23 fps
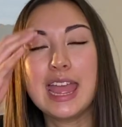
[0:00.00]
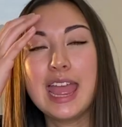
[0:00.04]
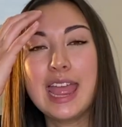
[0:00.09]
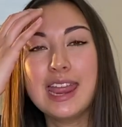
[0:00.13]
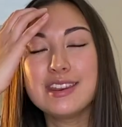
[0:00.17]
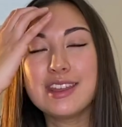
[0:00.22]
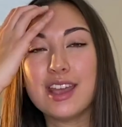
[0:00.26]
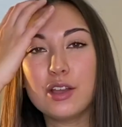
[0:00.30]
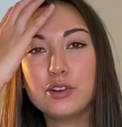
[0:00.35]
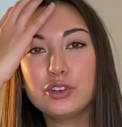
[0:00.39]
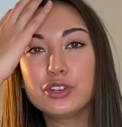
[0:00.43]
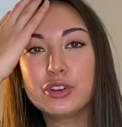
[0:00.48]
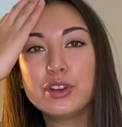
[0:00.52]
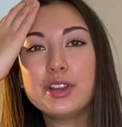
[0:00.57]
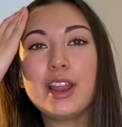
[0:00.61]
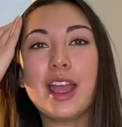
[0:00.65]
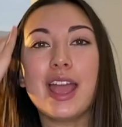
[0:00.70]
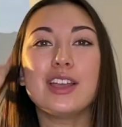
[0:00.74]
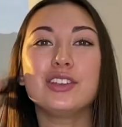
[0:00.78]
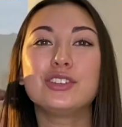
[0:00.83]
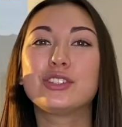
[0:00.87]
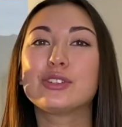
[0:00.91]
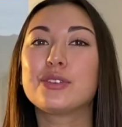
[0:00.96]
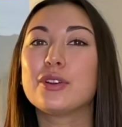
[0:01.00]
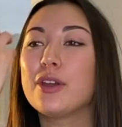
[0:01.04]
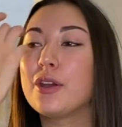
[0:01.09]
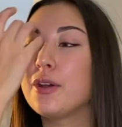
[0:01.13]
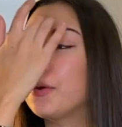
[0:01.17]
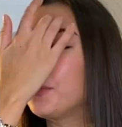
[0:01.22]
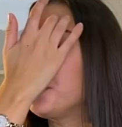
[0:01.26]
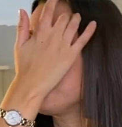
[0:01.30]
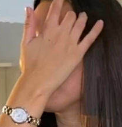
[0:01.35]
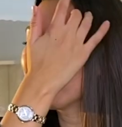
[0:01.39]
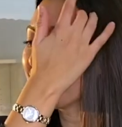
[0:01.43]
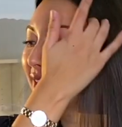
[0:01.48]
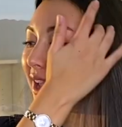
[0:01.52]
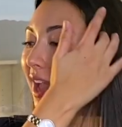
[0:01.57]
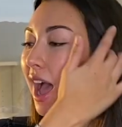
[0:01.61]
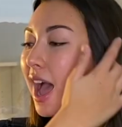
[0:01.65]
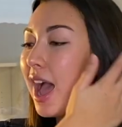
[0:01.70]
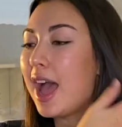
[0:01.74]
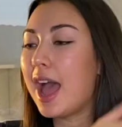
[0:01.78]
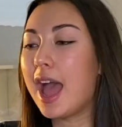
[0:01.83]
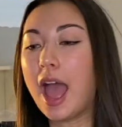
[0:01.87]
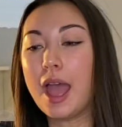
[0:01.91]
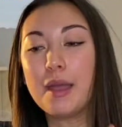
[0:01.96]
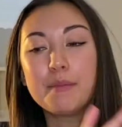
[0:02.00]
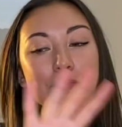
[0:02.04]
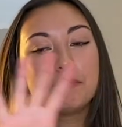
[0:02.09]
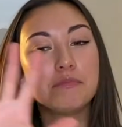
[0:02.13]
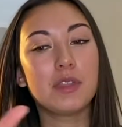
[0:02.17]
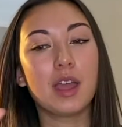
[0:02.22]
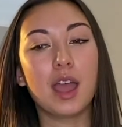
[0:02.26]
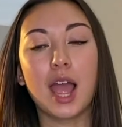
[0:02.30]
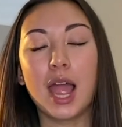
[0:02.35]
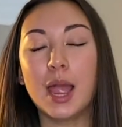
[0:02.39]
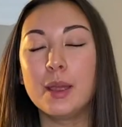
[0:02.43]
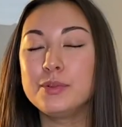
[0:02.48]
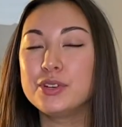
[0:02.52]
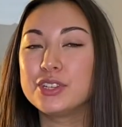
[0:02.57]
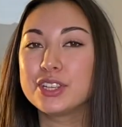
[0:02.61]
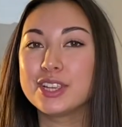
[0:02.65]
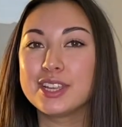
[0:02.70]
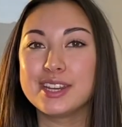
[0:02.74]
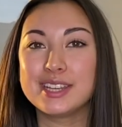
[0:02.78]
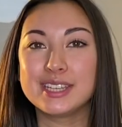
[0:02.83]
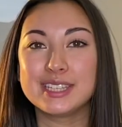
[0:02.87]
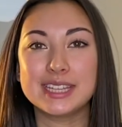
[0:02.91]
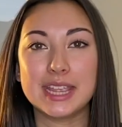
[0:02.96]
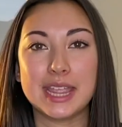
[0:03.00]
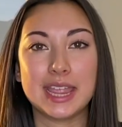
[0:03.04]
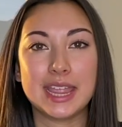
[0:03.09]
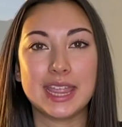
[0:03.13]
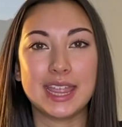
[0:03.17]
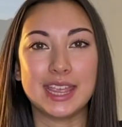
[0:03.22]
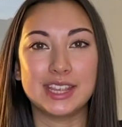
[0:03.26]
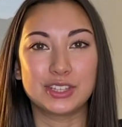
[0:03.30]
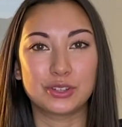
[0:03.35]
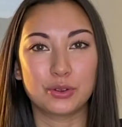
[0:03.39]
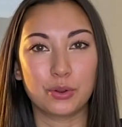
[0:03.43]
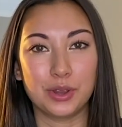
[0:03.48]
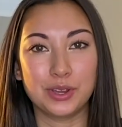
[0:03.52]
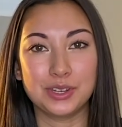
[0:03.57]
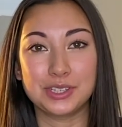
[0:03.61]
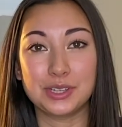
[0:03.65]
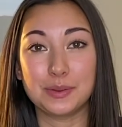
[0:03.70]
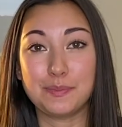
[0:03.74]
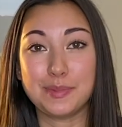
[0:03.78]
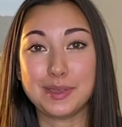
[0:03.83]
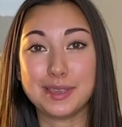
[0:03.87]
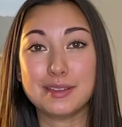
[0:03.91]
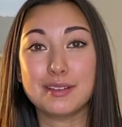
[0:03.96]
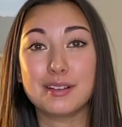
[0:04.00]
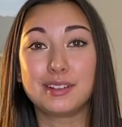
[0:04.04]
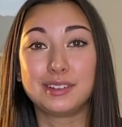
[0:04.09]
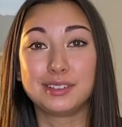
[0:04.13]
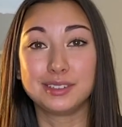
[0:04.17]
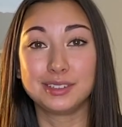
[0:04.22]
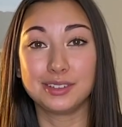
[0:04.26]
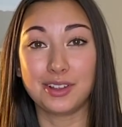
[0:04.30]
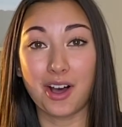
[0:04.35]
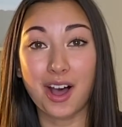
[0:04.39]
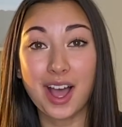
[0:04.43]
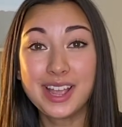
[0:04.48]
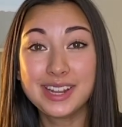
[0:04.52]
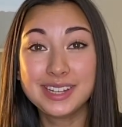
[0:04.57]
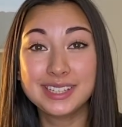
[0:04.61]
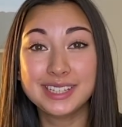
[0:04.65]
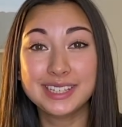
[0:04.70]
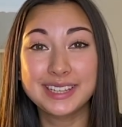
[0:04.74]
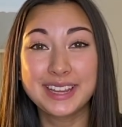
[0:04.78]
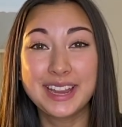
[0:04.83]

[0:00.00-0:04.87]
Now, during escrow, I'm just gonna say it's going to be a lot,